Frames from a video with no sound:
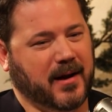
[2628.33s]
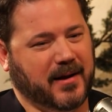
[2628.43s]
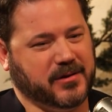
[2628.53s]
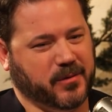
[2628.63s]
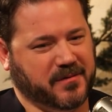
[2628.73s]

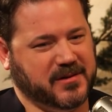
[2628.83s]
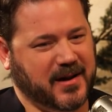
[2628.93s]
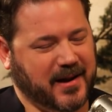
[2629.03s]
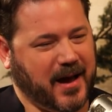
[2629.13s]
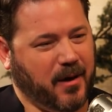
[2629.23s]
sort of
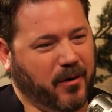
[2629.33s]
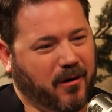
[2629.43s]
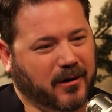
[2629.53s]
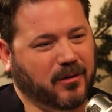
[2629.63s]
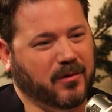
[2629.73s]
stunning, I would
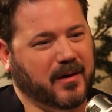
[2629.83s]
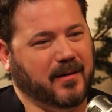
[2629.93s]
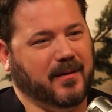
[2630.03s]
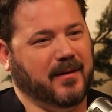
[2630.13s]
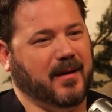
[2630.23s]
argue,
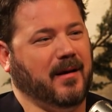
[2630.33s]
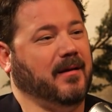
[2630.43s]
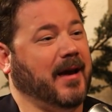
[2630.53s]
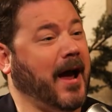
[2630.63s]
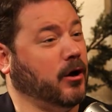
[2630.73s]
than
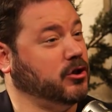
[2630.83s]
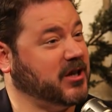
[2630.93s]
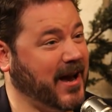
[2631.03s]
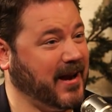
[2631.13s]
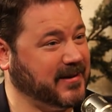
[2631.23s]
the Iron
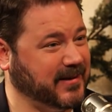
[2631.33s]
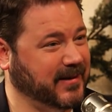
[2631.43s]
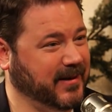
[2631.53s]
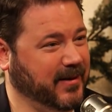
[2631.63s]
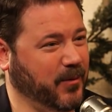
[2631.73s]
Giant,
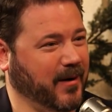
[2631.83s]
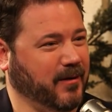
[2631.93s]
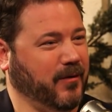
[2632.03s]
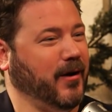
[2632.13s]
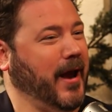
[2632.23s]
where the
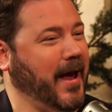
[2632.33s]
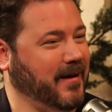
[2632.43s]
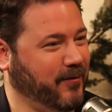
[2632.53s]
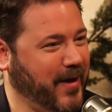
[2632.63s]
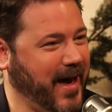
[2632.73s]
very
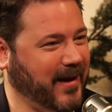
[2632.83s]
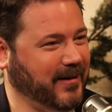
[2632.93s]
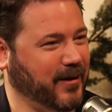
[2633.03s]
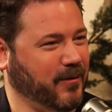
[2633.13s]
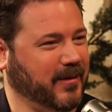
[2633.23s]
end of that,
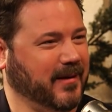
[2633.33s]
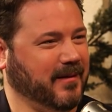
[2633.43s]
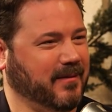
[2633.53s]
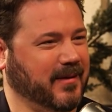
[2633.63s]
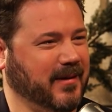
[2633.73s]

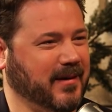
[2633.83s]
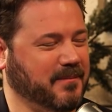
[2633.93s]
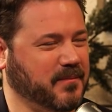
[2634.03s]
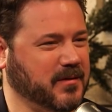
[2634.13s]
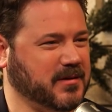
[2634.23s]
the
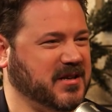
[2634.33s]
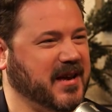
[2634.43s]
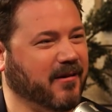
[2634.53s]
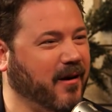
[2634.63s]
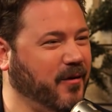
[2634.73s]

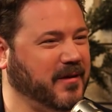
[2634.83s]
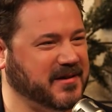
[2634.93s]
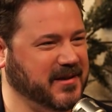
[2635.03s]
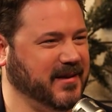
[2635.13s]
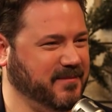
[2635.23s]
hero,
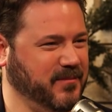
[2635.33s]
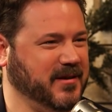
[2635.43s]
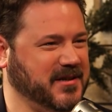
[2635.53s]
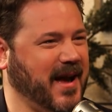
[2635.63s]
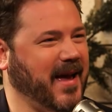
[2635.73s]
the
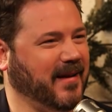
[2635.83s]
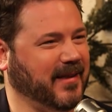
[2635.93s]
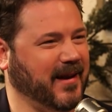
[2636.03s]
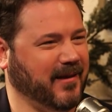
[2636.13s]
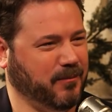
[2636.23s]
giant
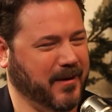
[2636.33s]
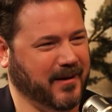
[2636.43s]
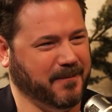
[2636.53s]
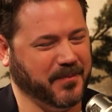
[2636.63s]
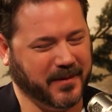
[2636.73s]
that has
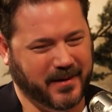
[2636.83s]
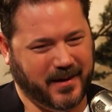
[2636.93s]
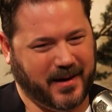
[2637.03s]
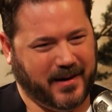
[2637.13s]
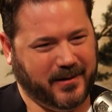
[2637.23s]
been
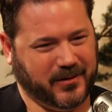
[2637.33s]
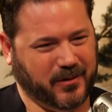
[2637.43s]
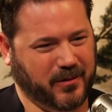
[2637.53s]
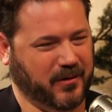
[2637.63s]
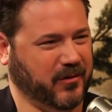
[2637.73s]

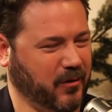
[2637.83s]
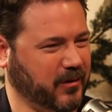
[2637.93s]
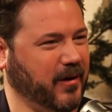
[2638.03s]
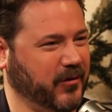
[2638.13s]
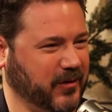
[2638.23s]
so
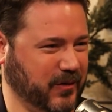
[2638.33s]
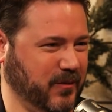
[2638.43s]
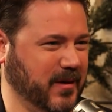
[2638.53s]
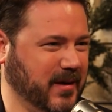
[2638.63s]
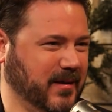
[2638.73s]
close
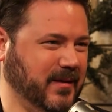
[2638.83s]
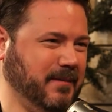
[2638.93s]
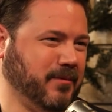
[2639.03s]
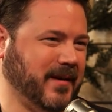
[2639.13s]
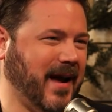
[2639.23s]
to the
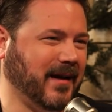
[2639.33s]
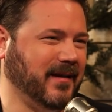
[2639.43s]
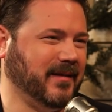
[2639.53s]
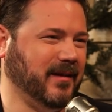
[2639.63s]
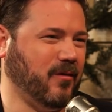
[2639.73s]

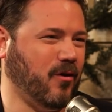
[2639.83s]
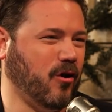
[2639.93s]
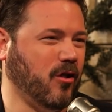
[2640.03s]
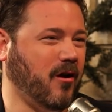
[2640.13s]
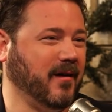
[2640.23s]
protagonist,
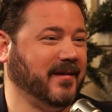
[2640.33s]
all along,